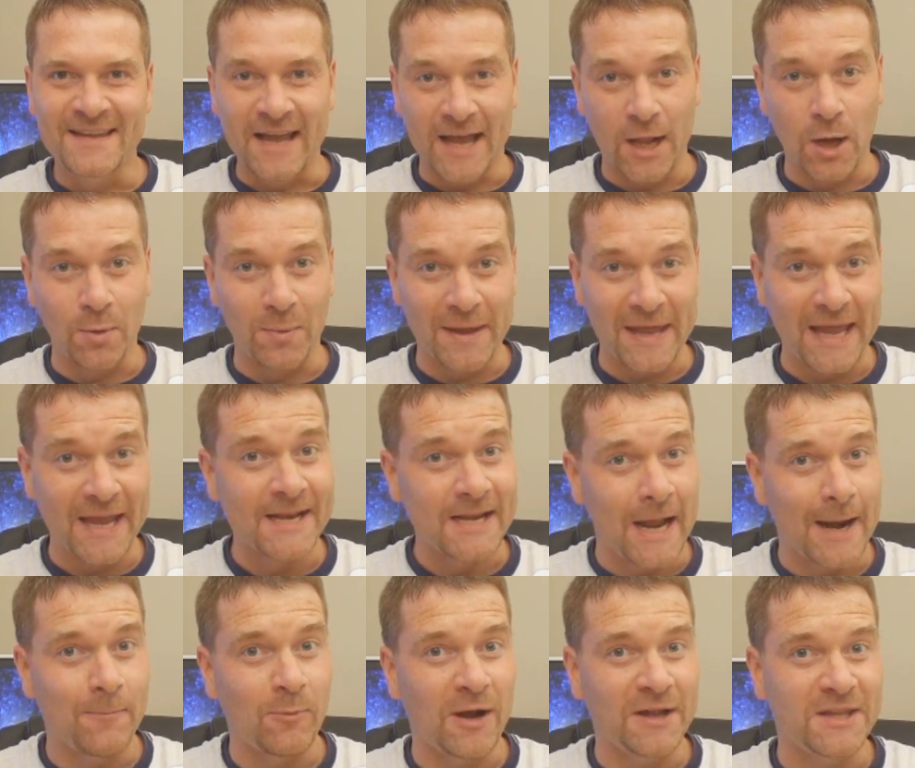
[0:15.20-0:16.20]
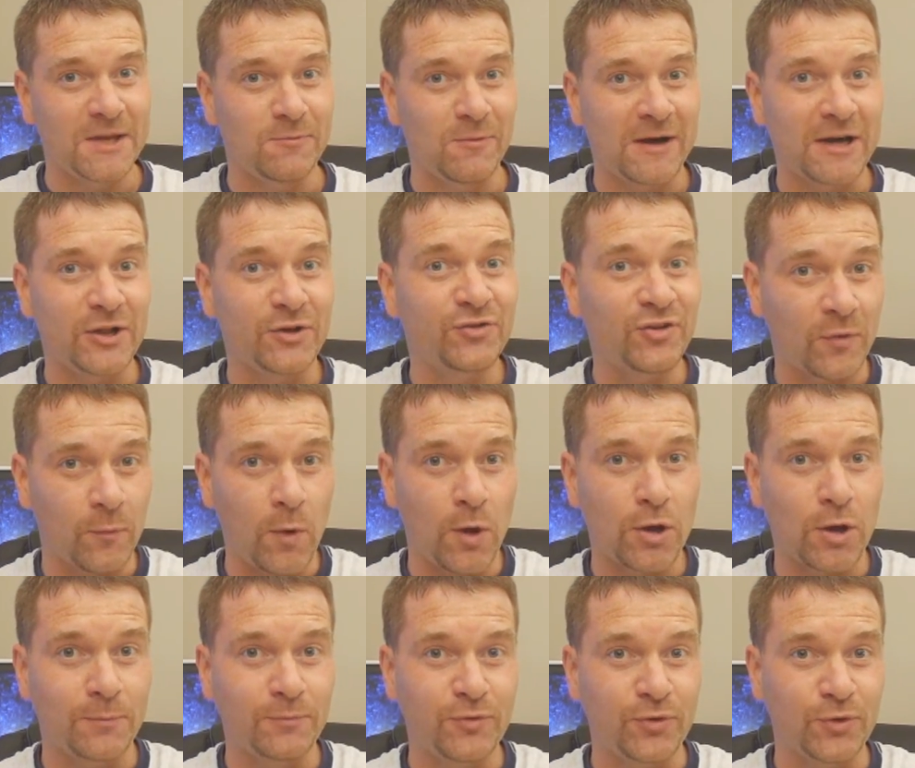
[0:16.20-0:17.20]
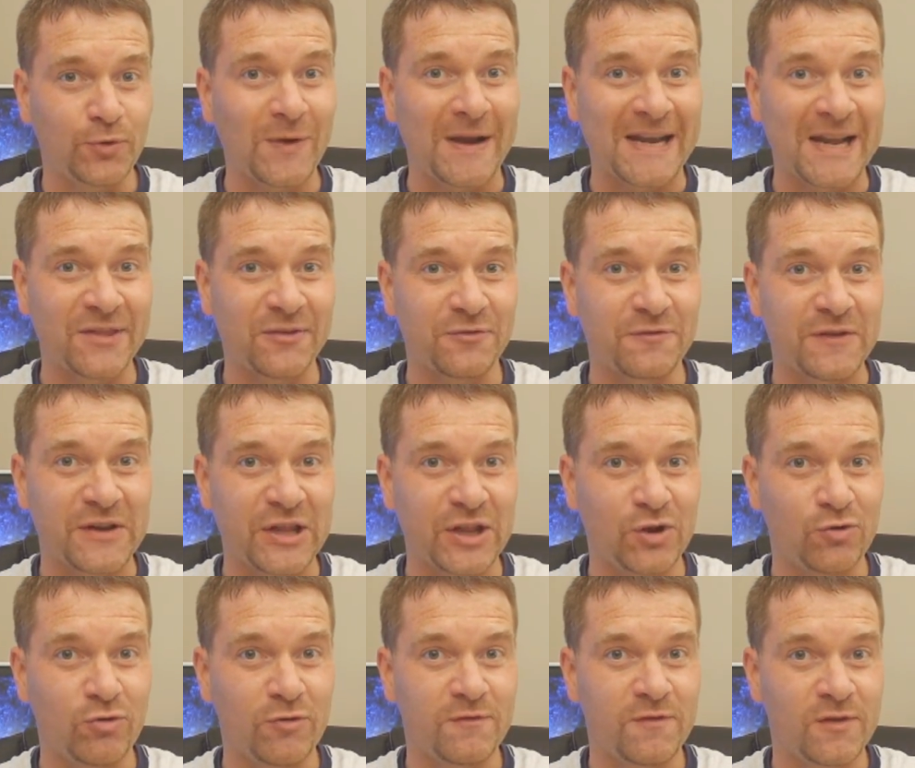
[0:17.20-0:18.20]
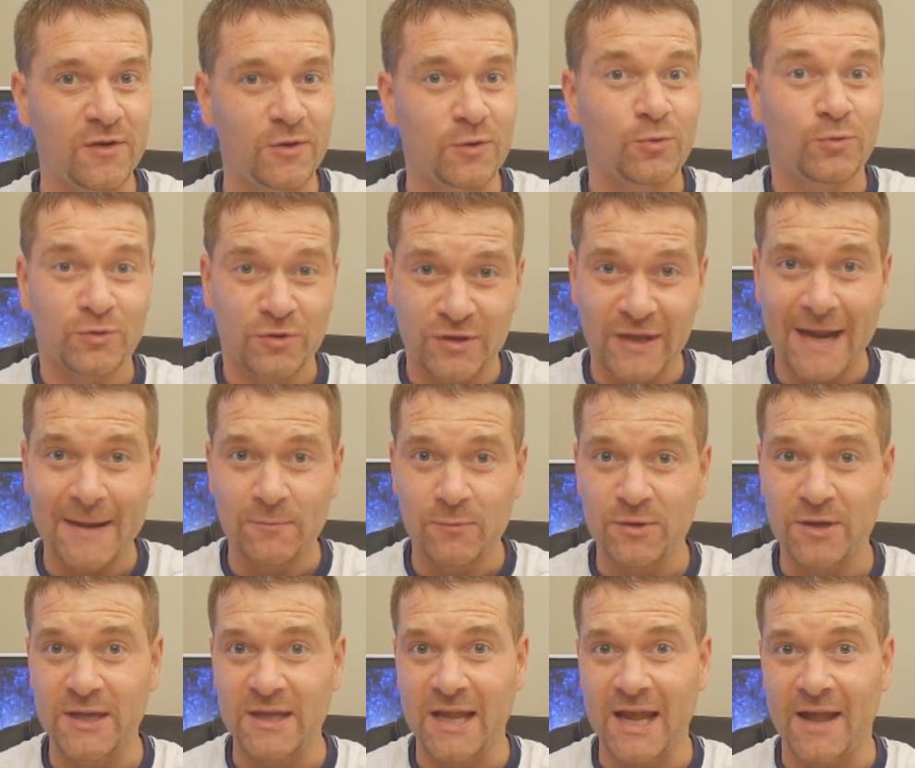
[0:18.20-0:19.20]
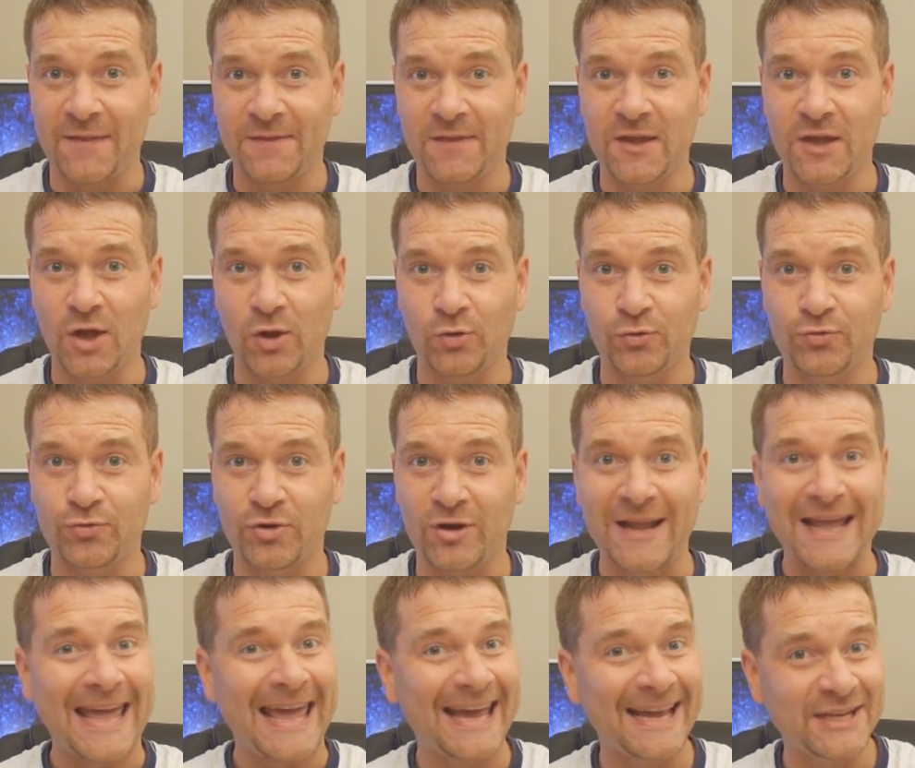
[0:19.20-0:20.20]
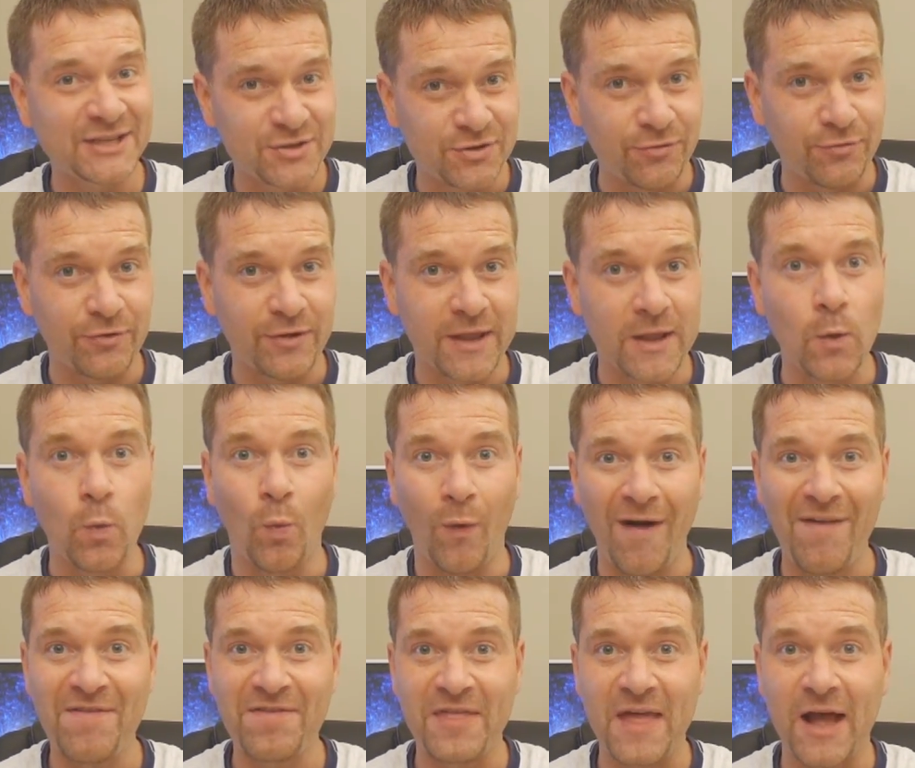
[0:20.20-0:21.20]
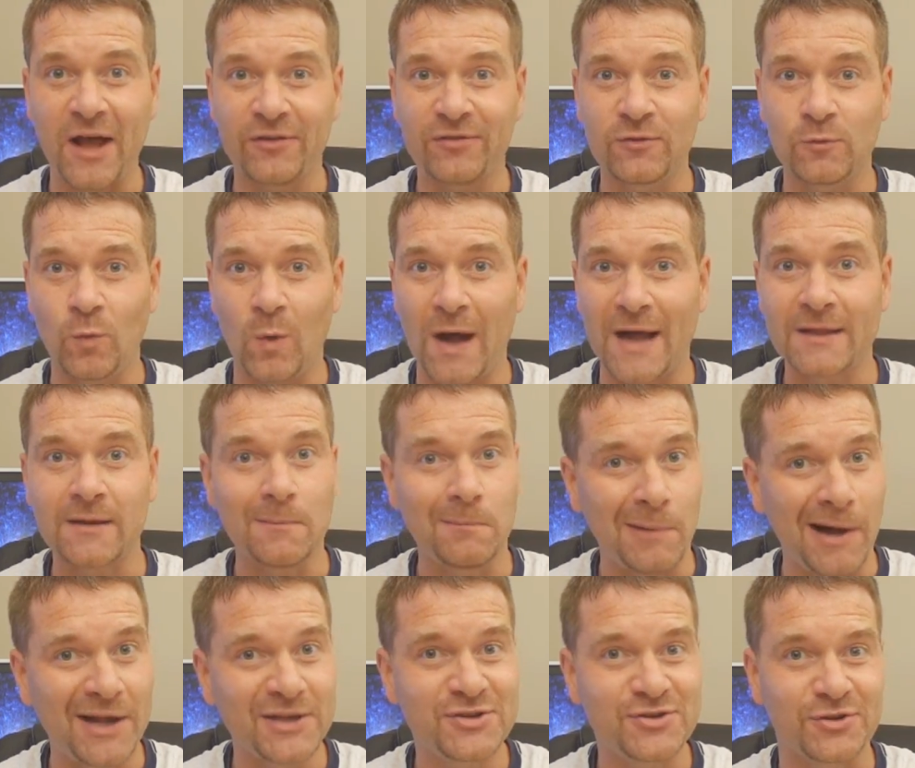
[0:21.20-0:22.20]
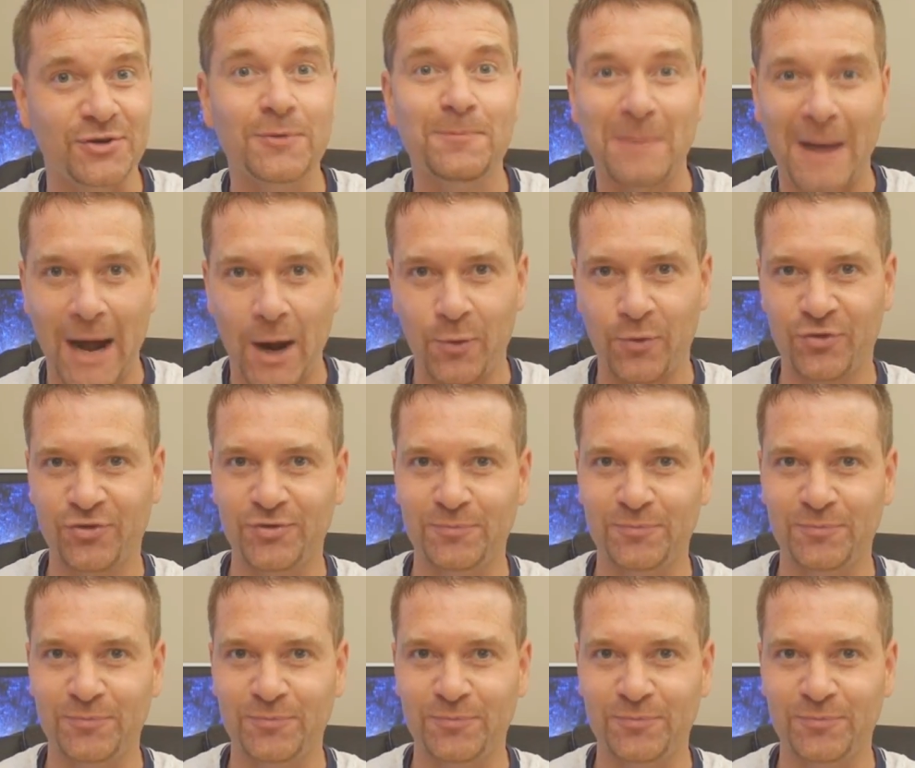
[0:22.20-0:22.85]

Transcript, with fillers: Hello again, I'm Rodney Reynolds and welcome to another video review. Today I'm looking at the Ultra X three one thousand watt modular power